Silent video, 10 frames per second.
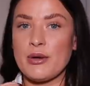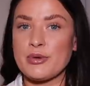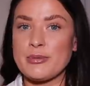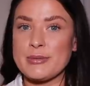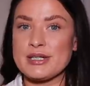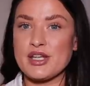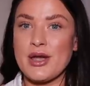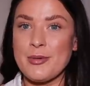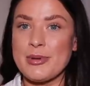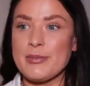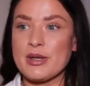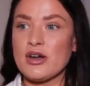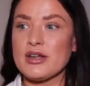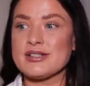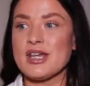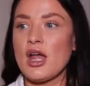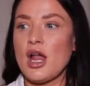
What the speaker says: it would make me so happy because